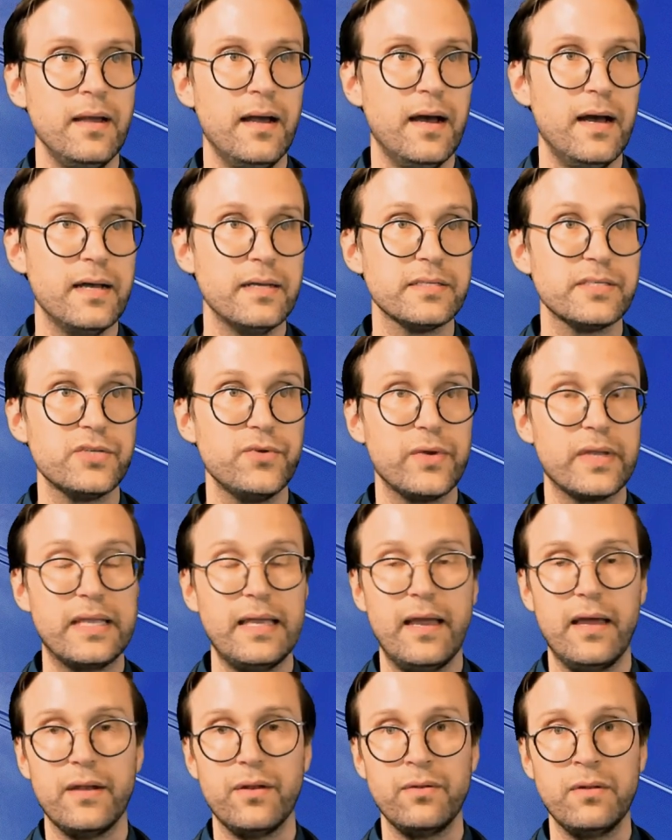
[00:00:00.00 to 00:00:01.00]
So
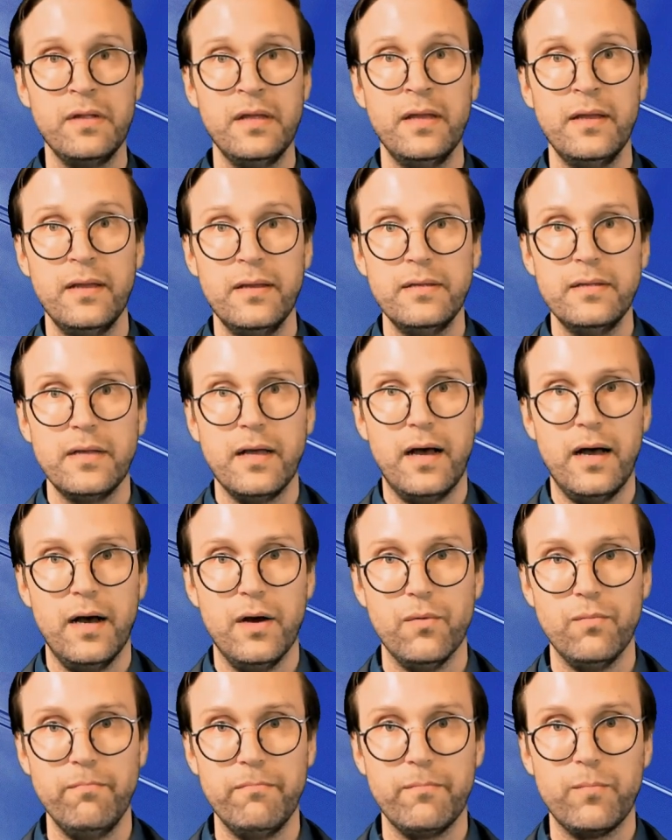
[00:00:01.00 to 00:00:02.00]
again,
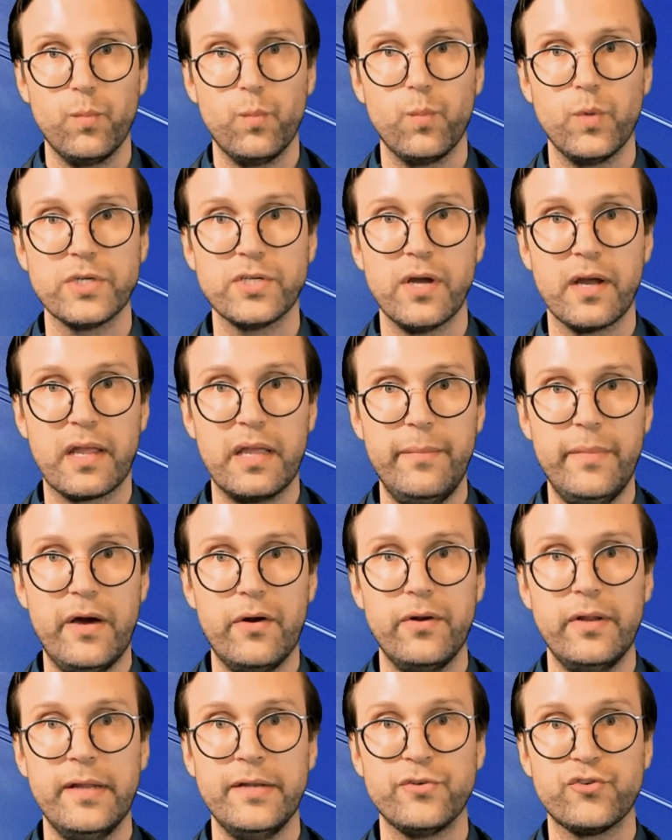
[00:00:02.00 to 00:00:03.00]
we're talking
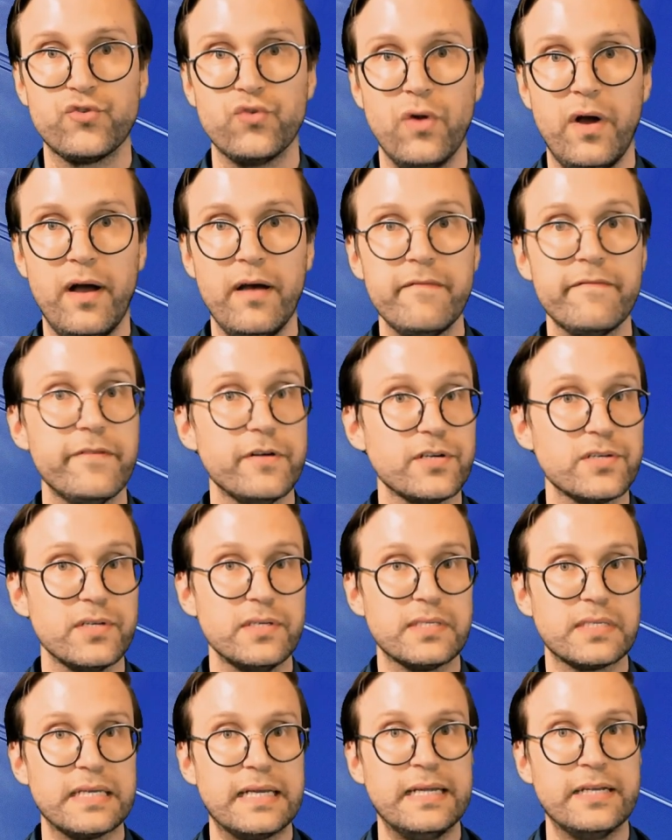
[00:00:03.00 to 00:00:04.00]
about intra
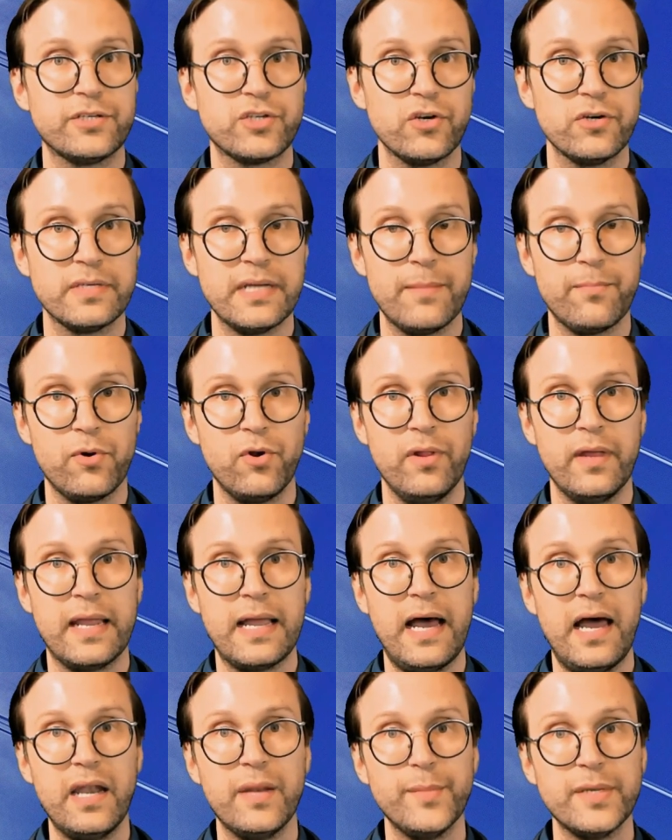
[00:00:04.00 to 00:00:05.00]
versus intertemporal
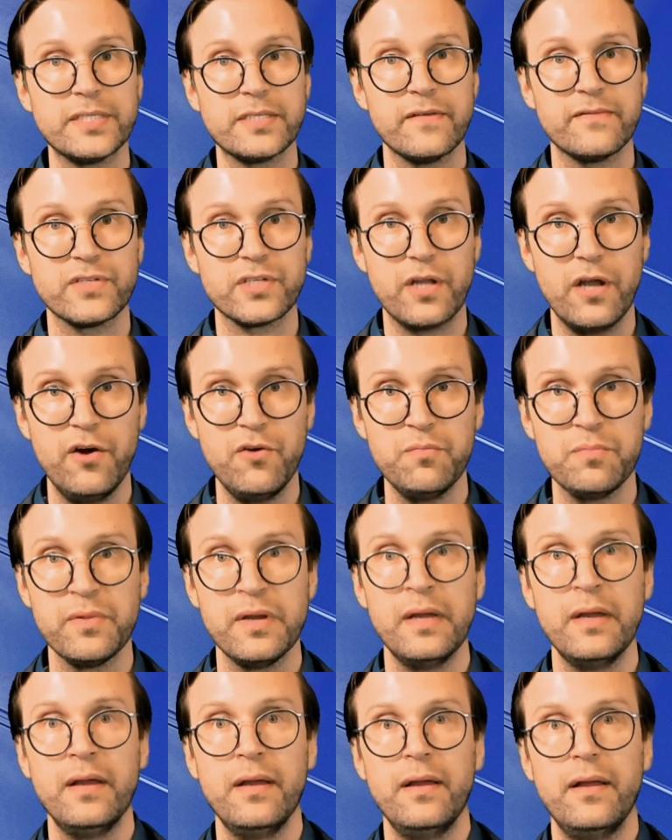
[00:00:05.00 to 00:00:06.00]
economies of scope.
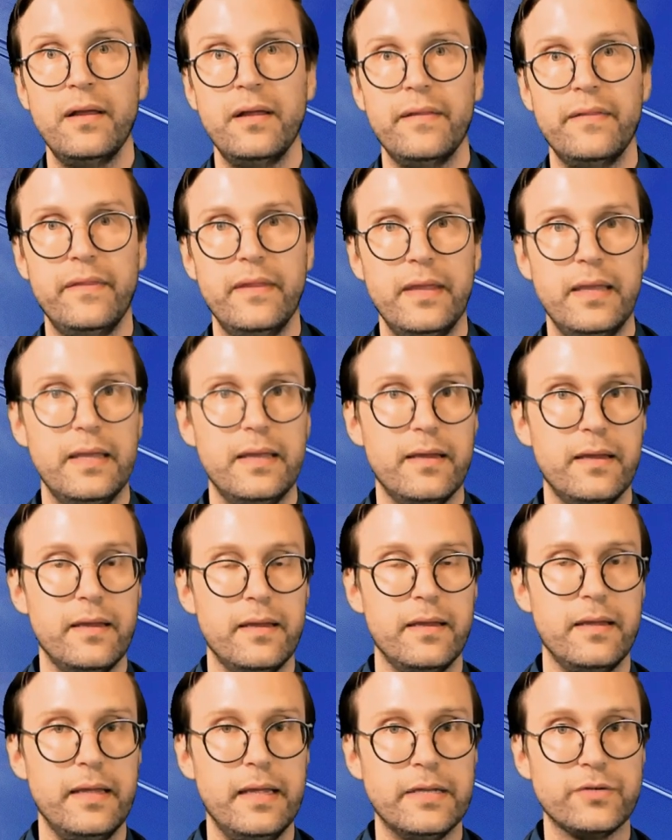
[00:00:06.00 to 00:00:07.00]
The
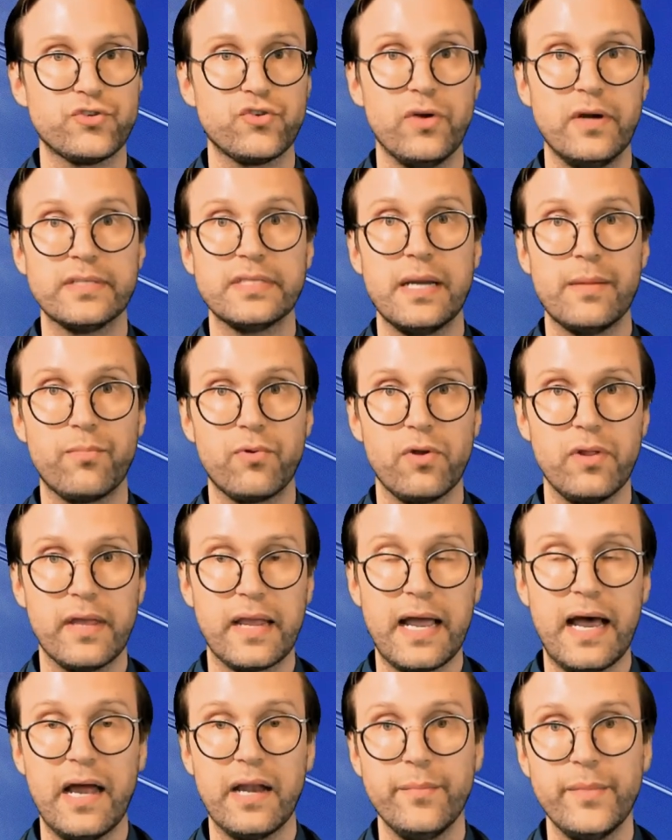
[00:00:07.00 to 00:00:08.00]
intratemporal
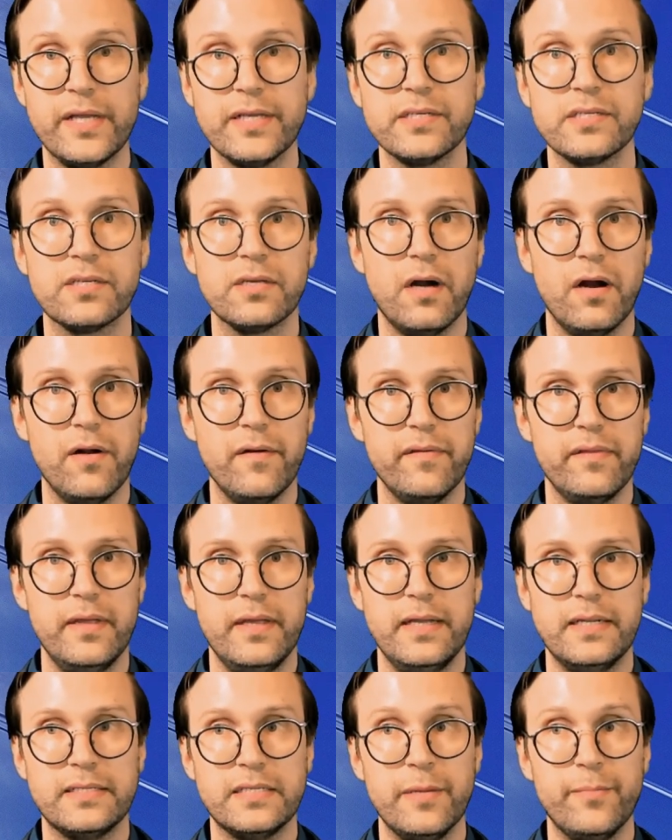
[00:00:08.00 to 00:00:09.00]
economies are
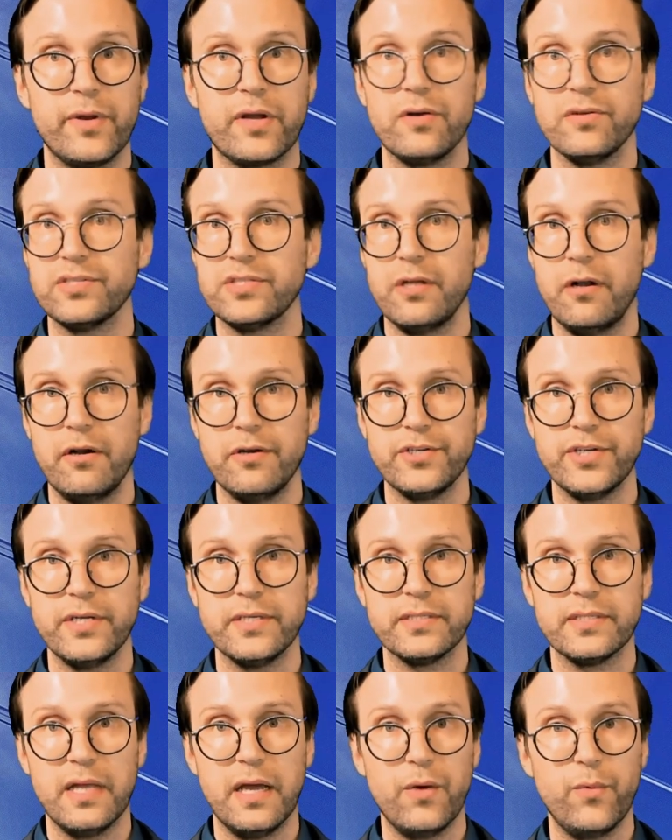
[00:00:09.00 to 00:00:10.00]
the typical
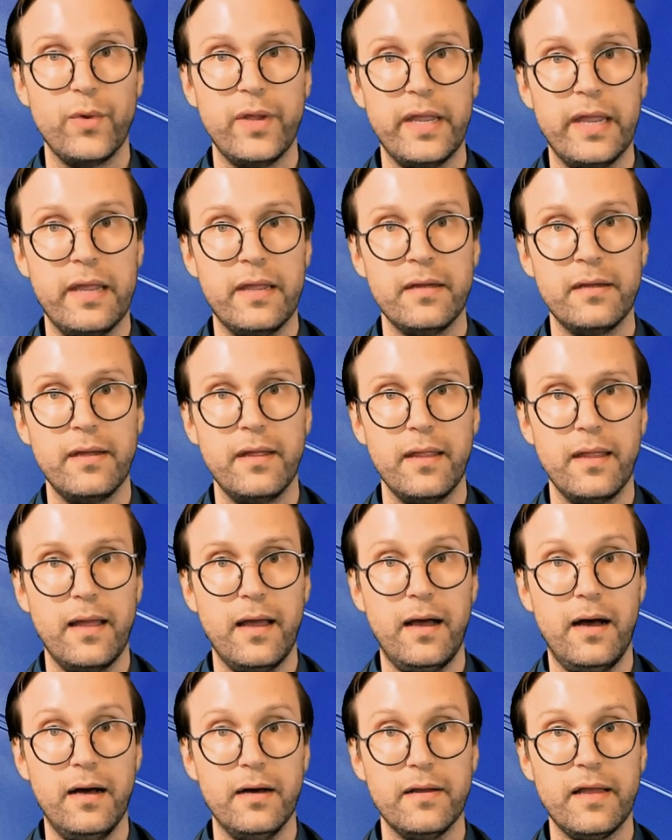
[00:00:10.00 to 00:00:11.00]
synergies that we
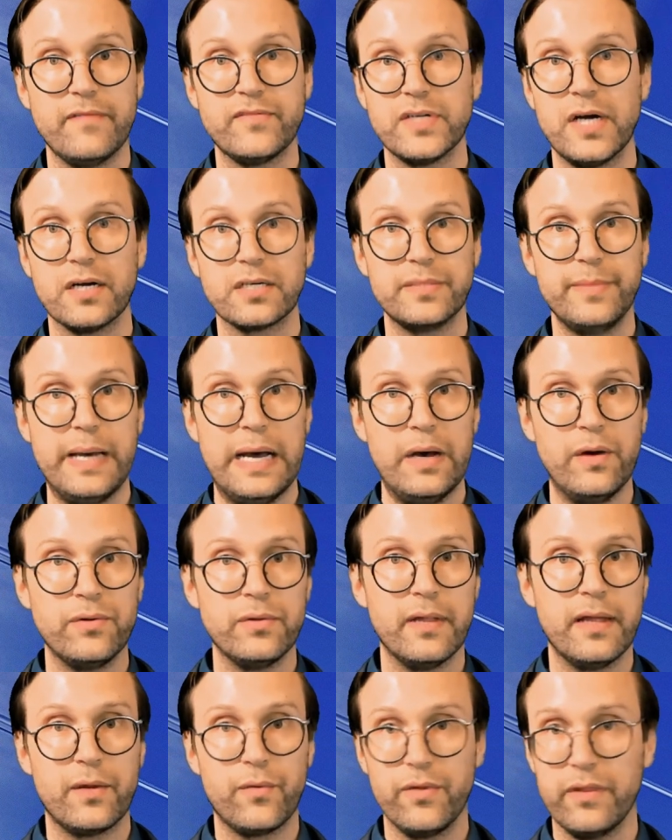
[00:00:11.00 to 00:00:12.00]
have talked
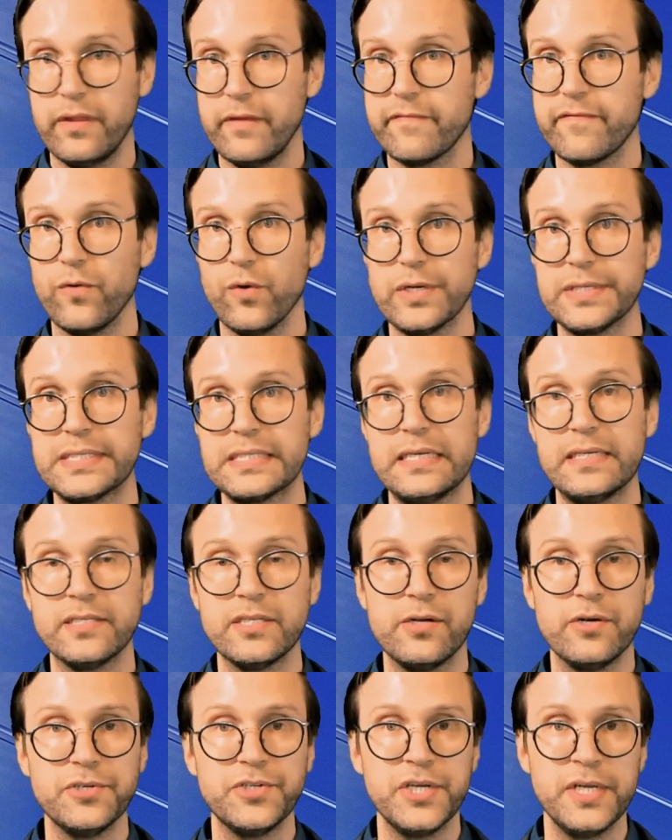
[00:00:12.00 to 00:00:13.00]
about, like with the 4C
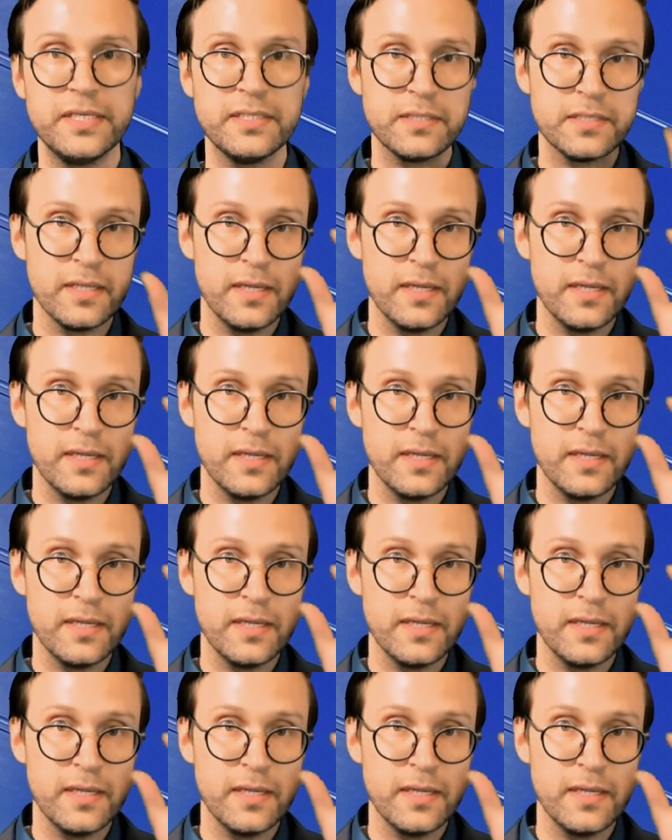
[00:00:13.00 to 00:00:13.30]
synergies.